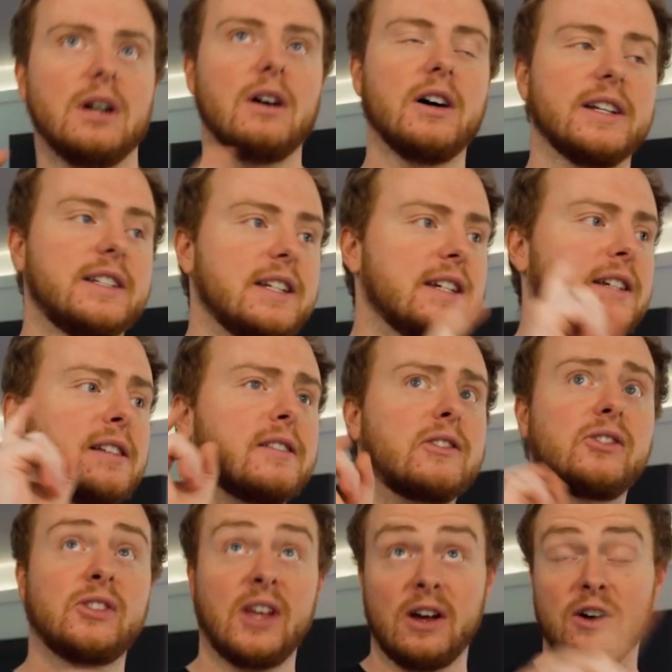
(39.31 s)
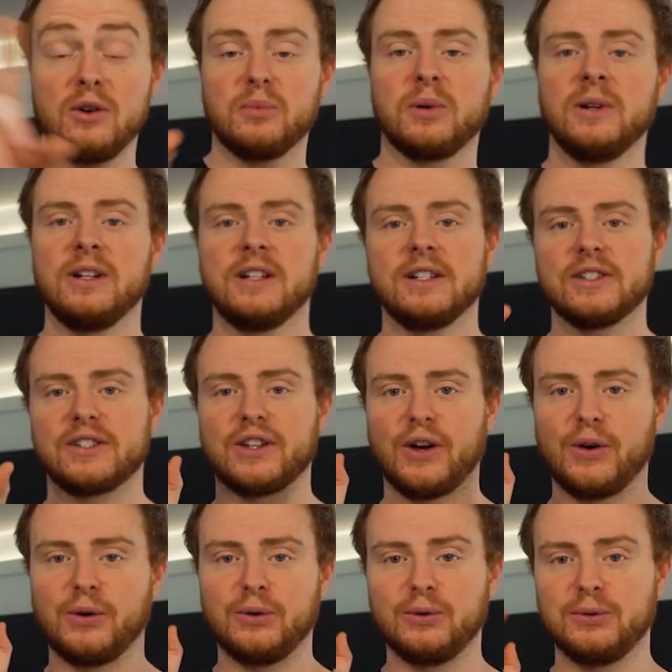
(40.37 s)
ideas, setup.
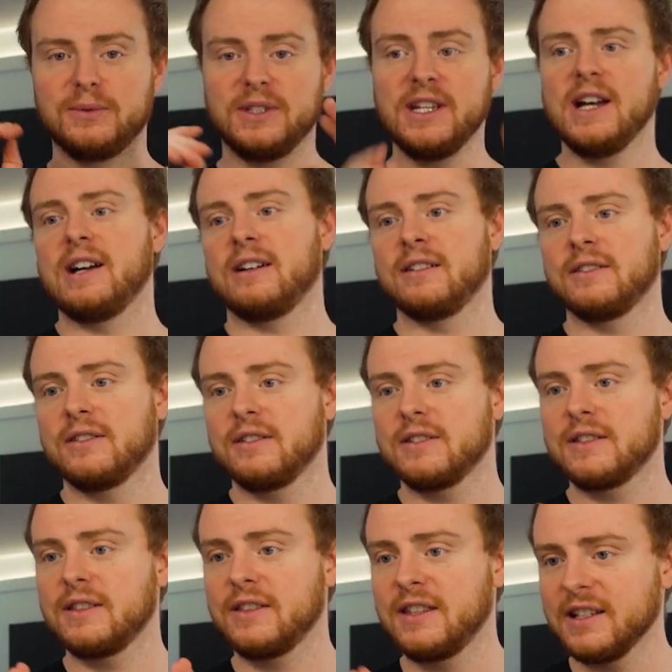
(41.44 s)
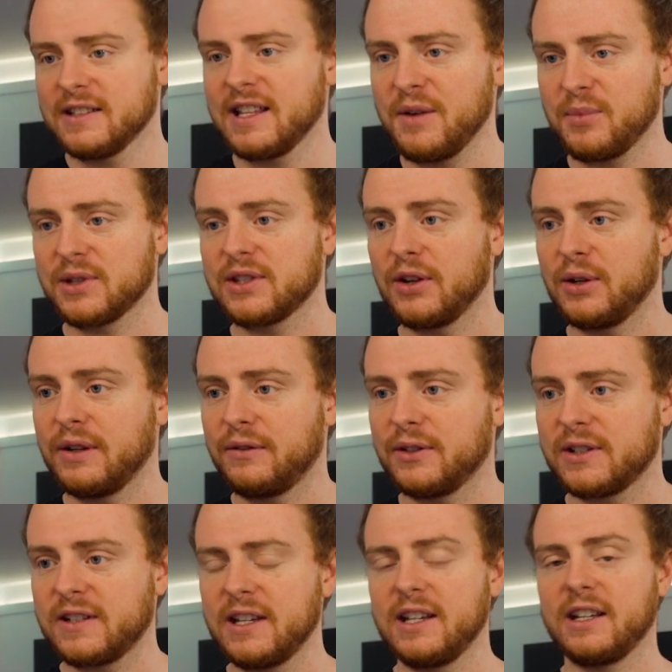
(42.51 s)
So yeah, this episode, if you're
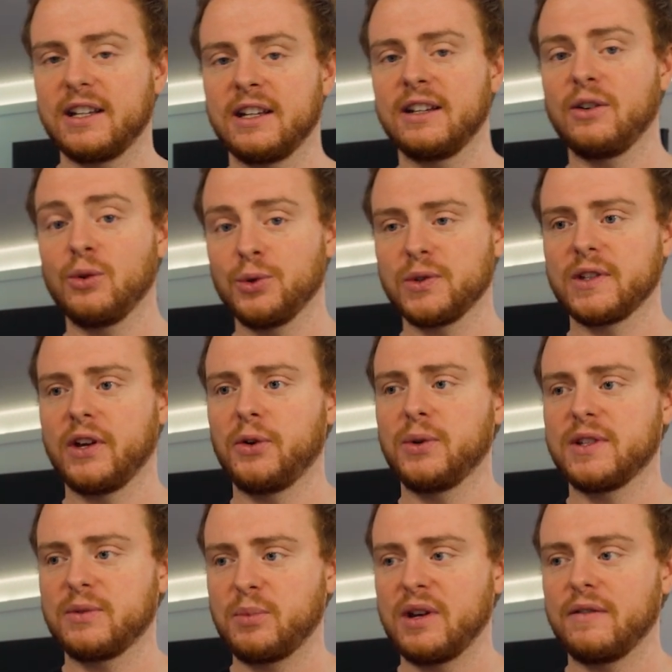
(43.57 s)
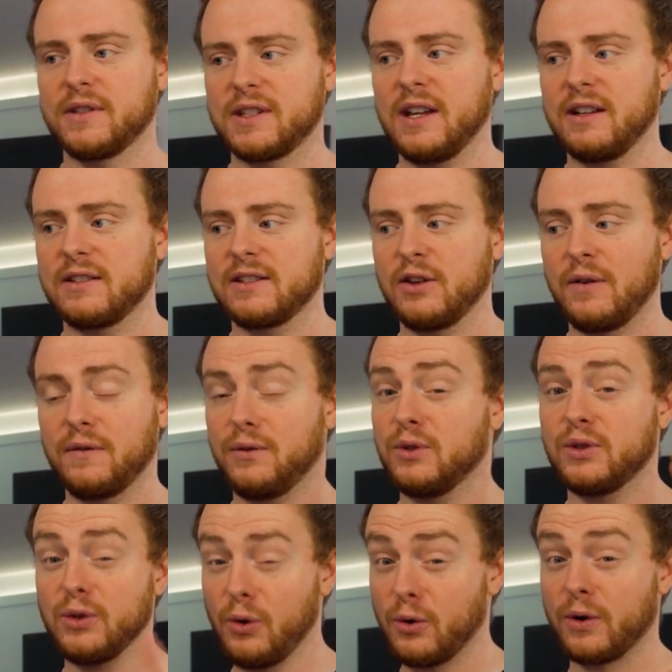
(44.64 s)
seeing it, also is a bit of a test. So if you
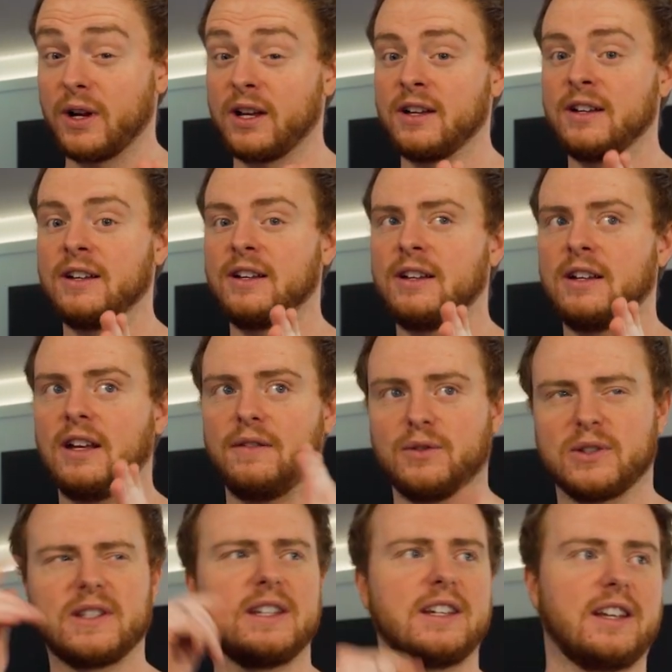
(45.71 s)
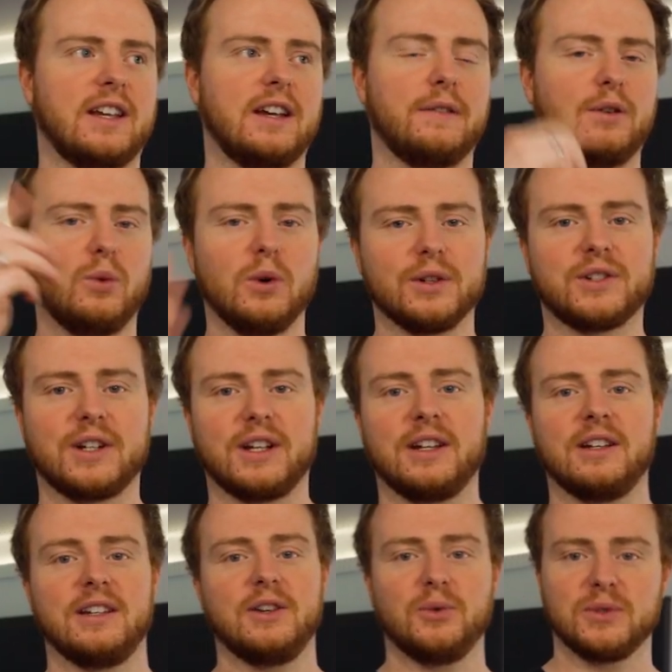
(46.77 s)
saw it, if you're seeing it, if you're watching
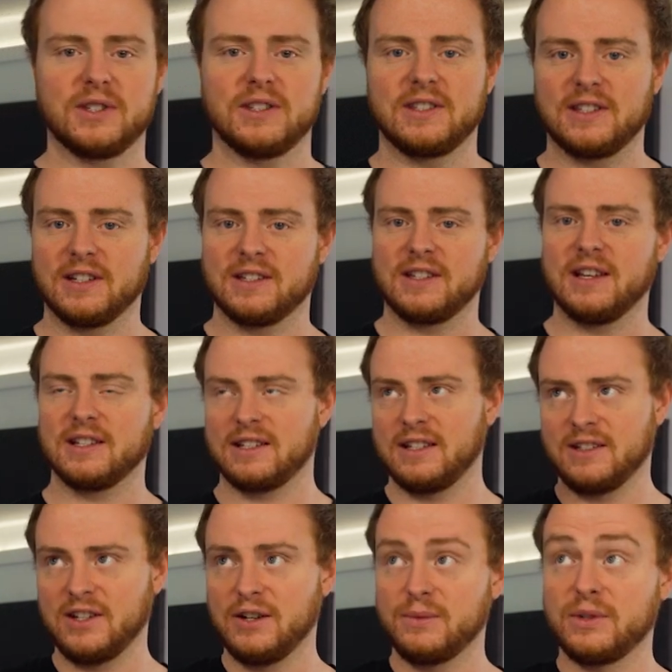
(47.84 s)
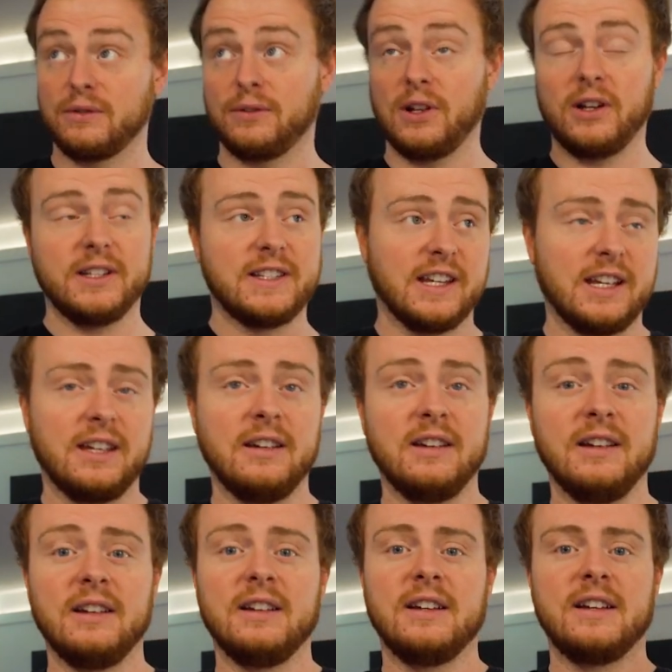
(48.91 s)
it, it was a success in terms of lighting,
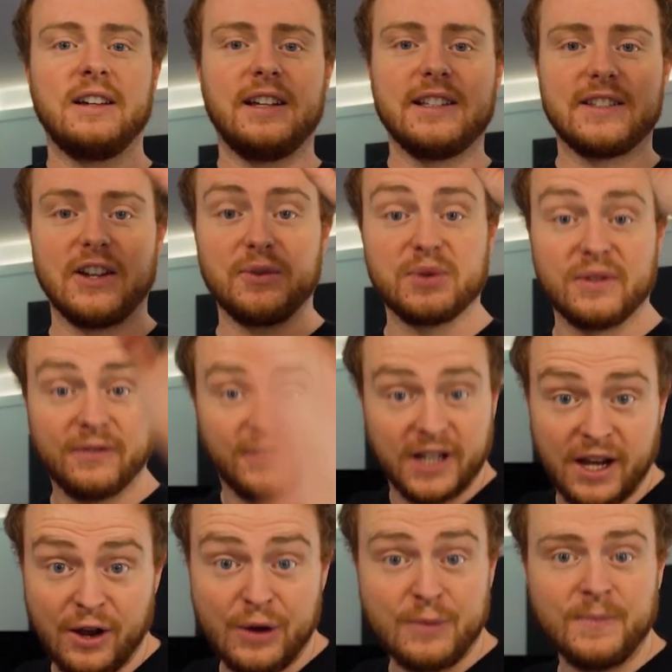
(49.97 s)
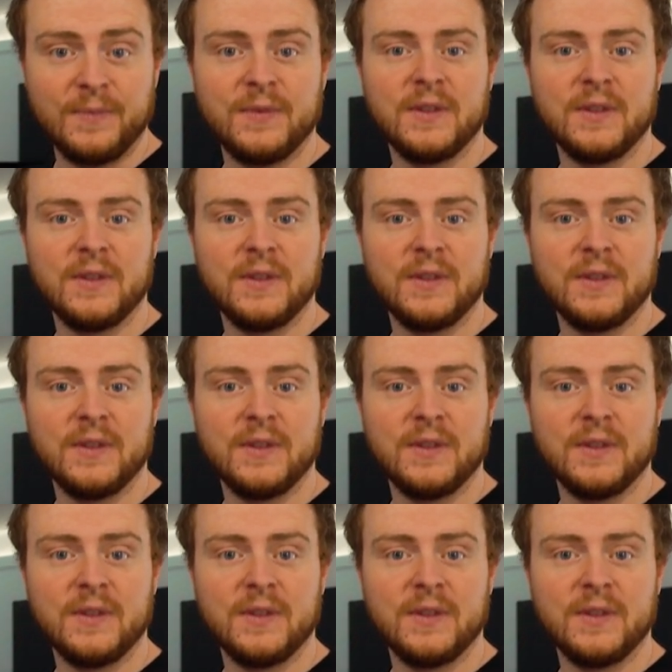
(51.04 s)
in terms of video,